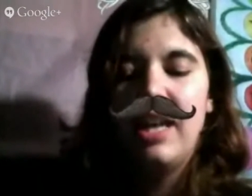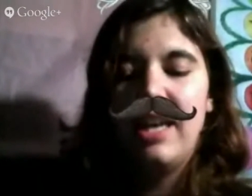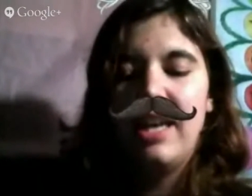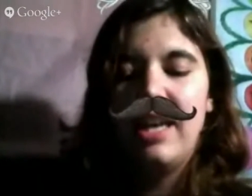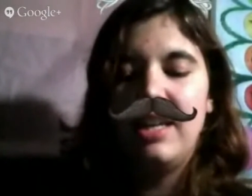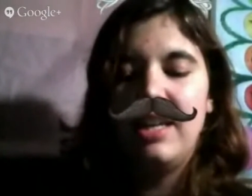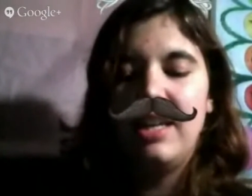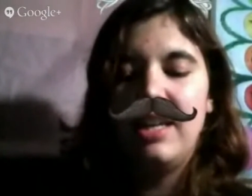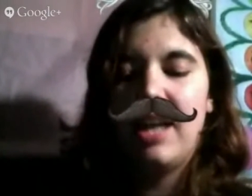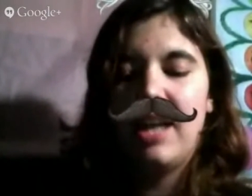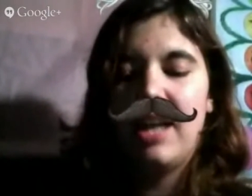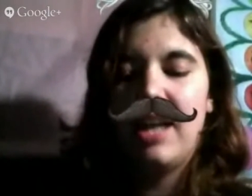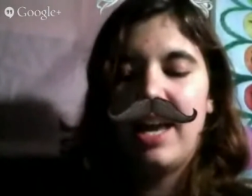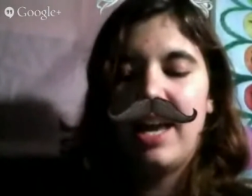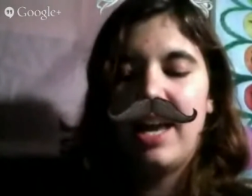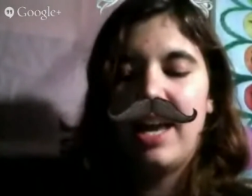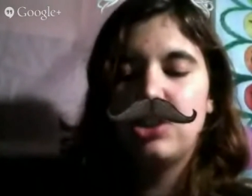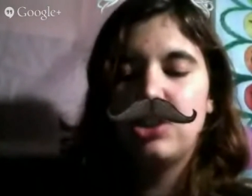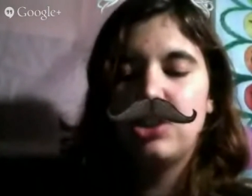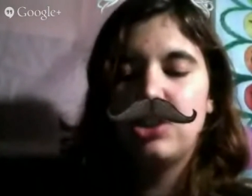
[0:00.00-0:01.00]
And I
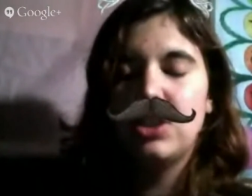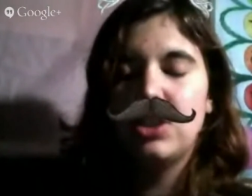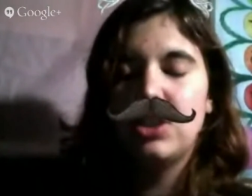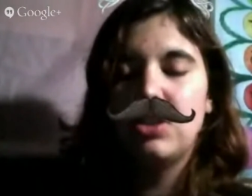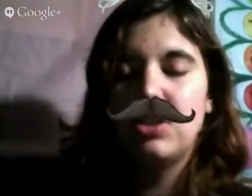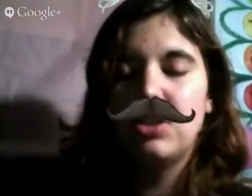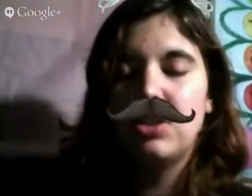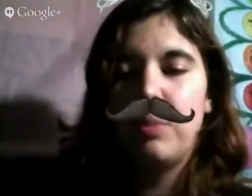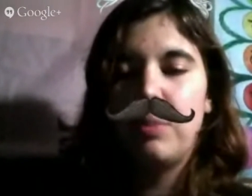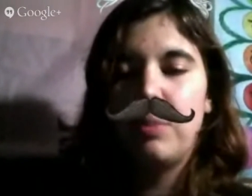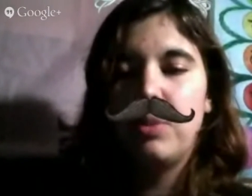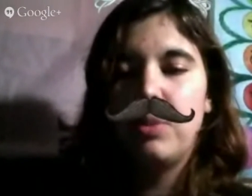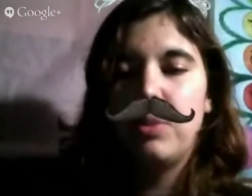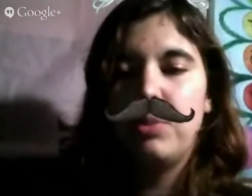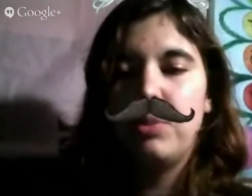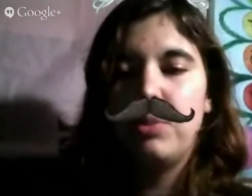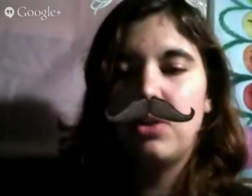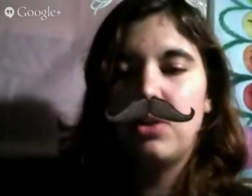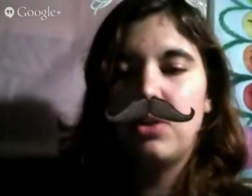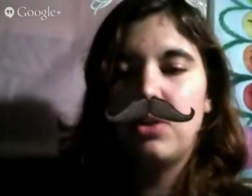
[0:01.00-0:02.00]
actually looked up the book a